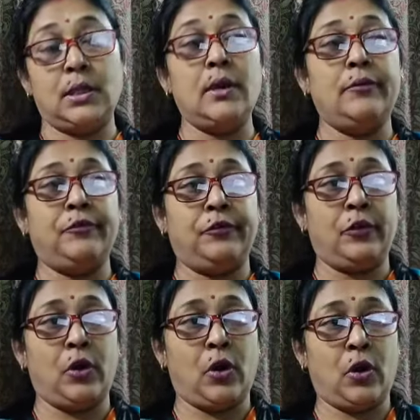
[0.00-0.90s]
the
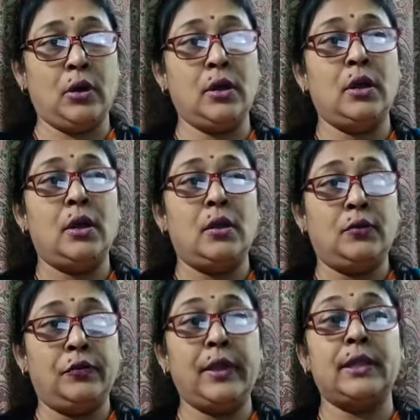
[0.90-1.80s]
frog
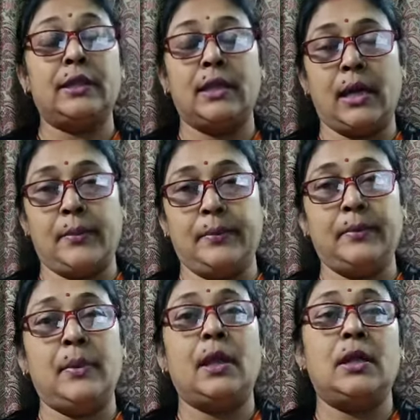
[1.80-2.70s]
with
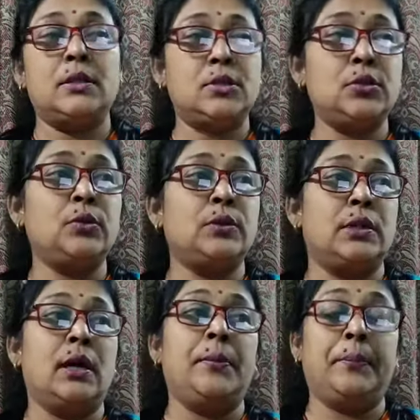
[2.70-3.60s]
them to
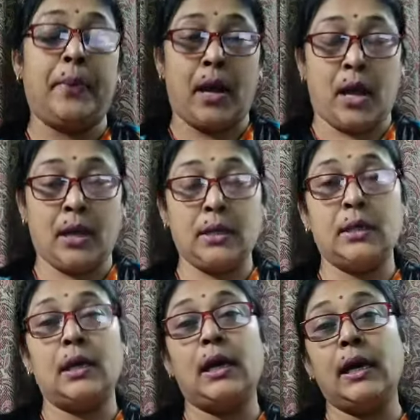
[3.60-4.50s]
the park
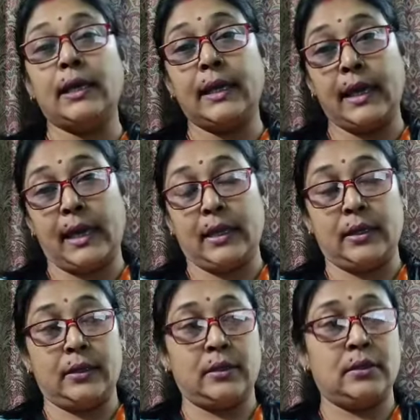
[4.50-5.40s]

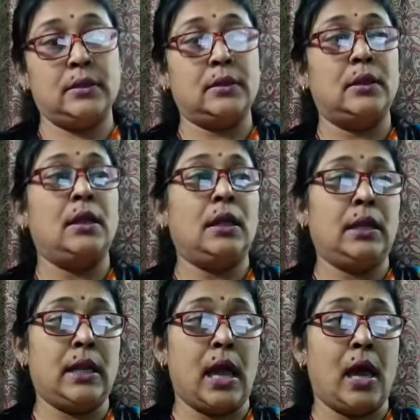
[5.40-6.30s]
again.
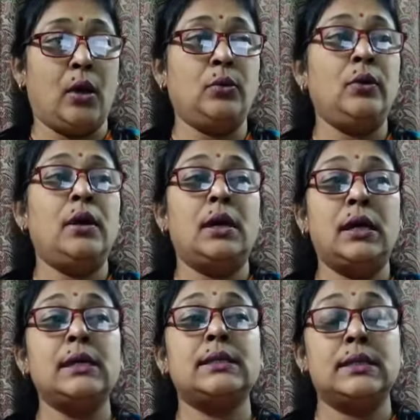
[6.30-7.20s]
Now
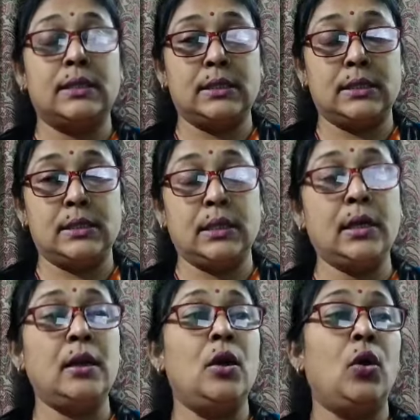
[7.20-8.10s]
her
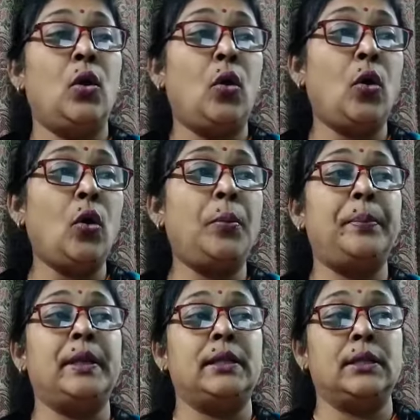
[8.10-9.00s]
sister
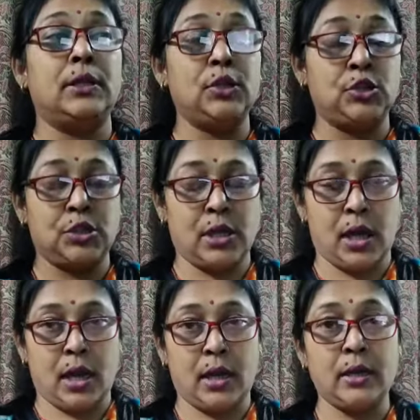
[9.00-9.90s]
opened the
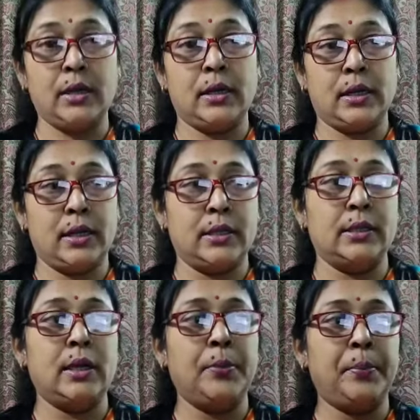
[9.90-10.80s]
jar
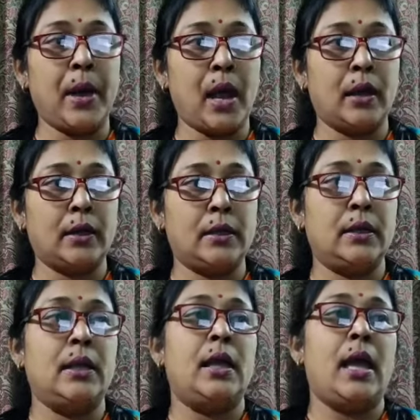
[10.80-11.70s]
in the park
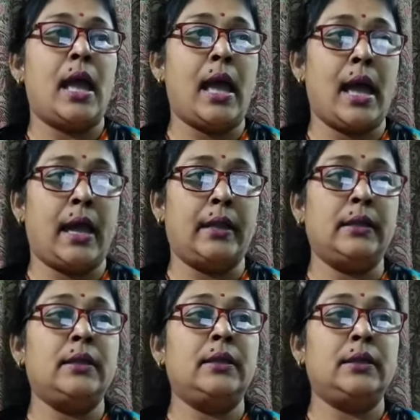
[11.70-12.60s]

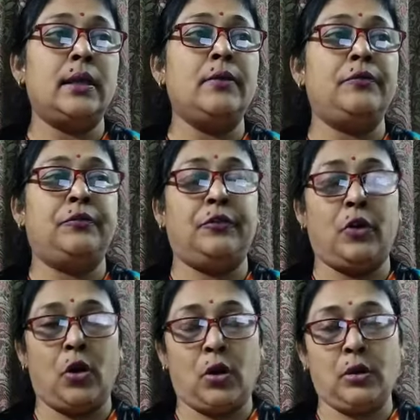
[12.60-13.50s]
and the
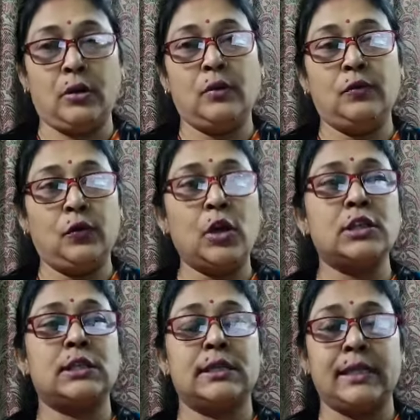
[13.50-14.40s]
frog
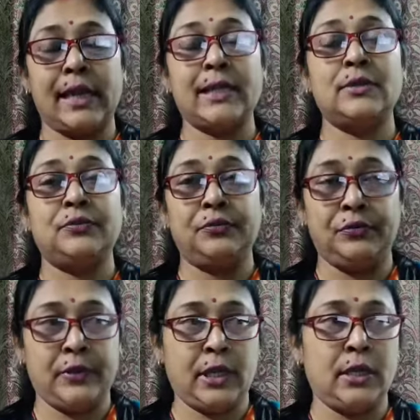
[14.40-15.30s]
was set
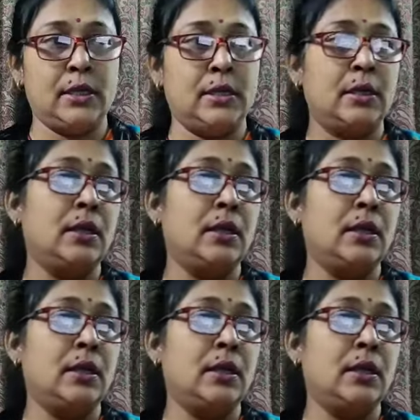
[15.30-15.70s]
free.